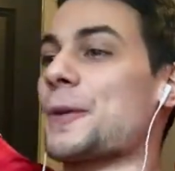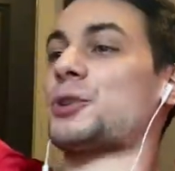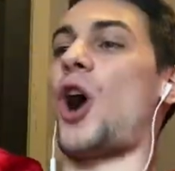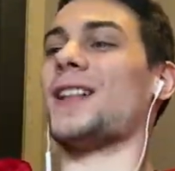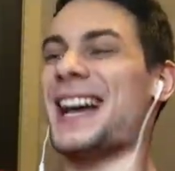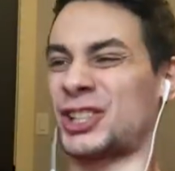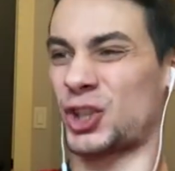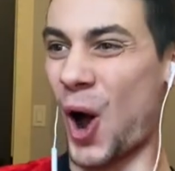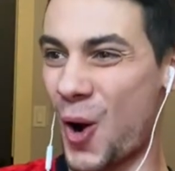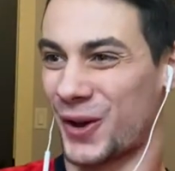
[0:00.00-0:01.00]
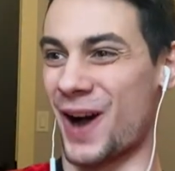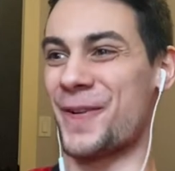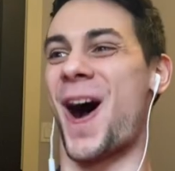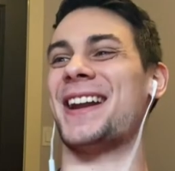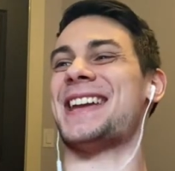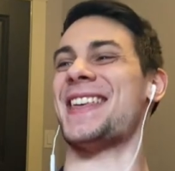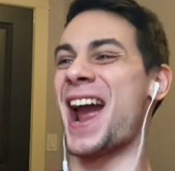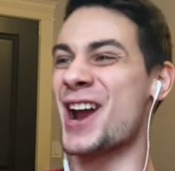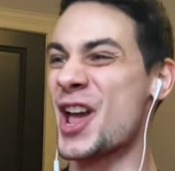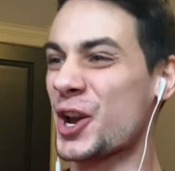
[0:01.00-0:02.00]
Shaw. Let's go, Cavani.
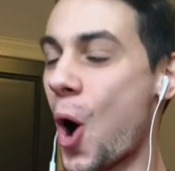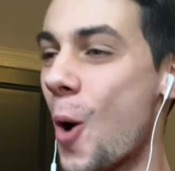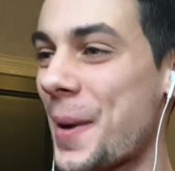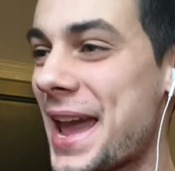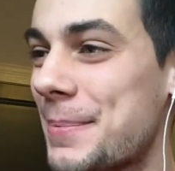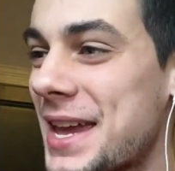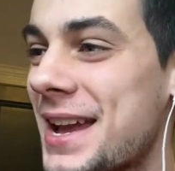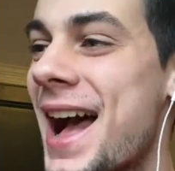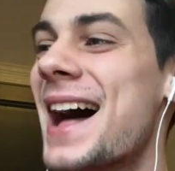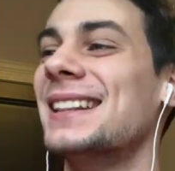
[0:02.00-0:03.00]
There you go, baby.